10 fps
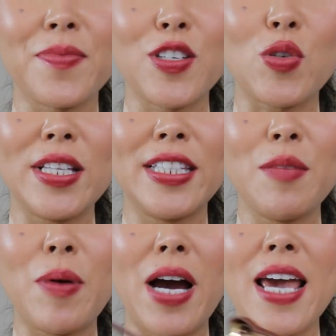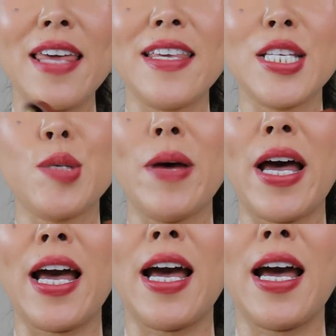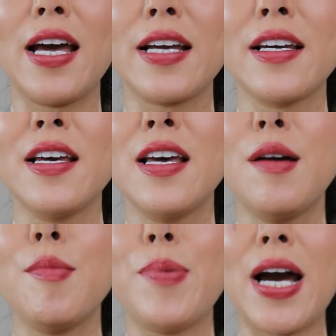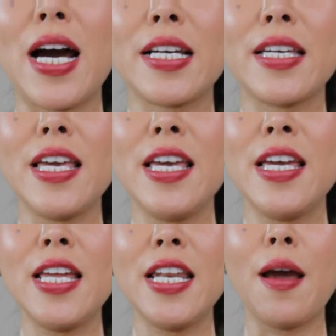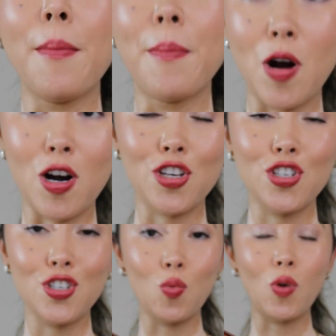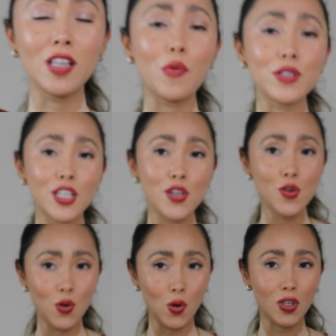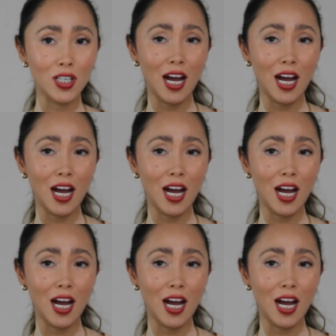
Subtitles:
So I did buy this bag back in March while I was in New York.